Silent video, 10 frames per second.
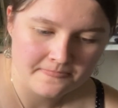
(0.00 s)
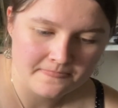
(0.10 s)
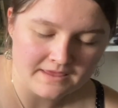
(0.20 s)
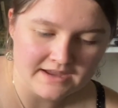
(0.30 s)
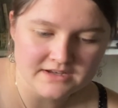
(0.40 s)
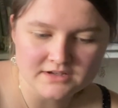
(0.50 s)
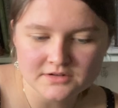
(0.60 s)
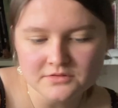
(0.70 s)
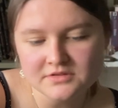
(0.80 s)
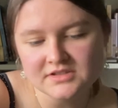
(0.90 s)
And you
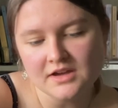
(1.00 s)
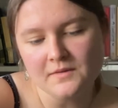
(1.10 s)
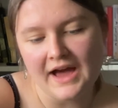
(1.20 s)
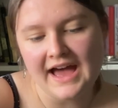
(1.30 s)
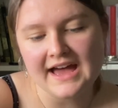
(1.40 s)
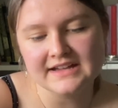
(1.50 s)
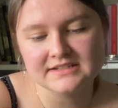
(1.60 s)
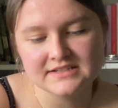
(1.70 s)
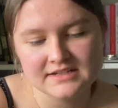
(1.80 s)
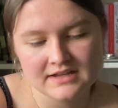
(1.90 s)
can also
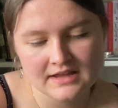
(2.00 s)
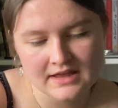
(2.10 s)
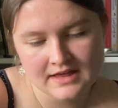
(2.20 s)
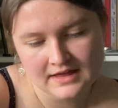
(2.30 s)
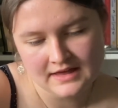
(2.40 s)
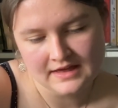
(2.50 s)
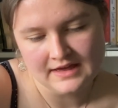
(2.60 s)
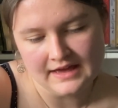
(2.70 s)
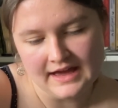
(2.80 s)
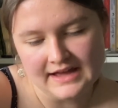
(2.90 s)
add
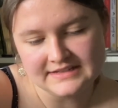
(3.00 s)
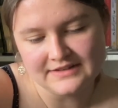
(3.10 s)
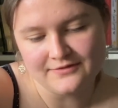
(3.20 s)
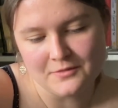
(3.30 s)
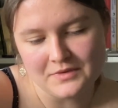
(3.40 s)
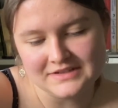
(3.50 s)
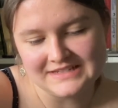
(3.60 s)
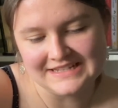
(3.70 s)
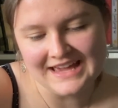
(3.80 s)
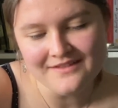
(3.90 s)
different ones
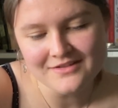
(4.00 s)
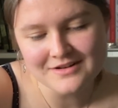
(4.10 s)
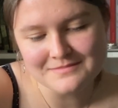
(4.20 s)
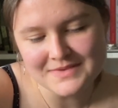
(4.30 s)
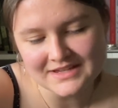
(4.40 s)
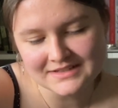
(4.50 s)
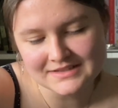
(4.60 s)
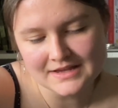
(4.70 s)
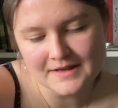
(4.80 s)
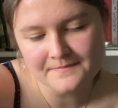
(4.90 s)
together and mix
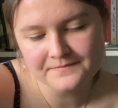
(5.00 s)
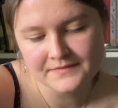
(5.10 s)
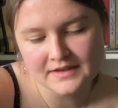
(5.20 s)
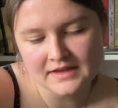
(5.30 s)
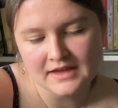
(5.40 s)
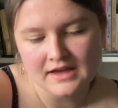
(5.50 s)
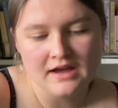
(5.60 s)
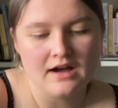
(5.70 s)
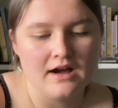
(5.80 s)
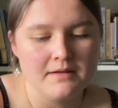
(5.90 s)
them.
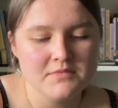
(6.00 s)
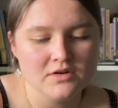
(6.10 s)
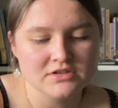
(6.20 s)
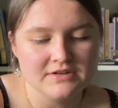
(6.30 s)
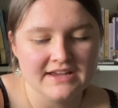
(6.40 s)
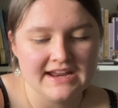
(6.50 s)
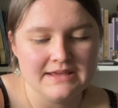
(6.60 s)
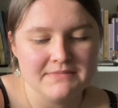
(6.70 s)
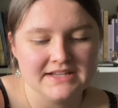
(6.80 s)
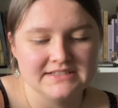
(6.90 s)
I'm not doing
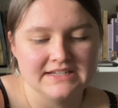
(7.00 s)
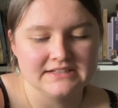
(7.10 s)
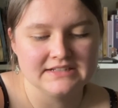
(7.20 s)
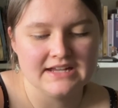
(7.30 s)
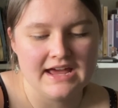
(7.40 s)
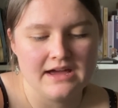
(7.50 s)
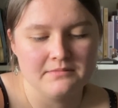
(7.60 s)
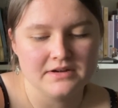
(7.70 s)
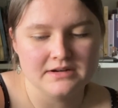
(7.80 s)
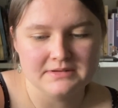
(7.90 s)
any mixing today.
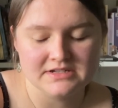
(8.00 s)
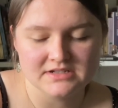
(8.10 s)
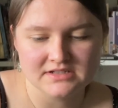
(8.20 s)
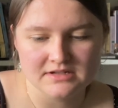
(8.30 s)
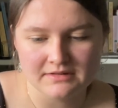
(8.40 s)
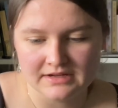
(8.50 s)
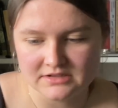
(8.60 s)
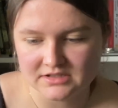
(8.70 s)
I'm going to be just doing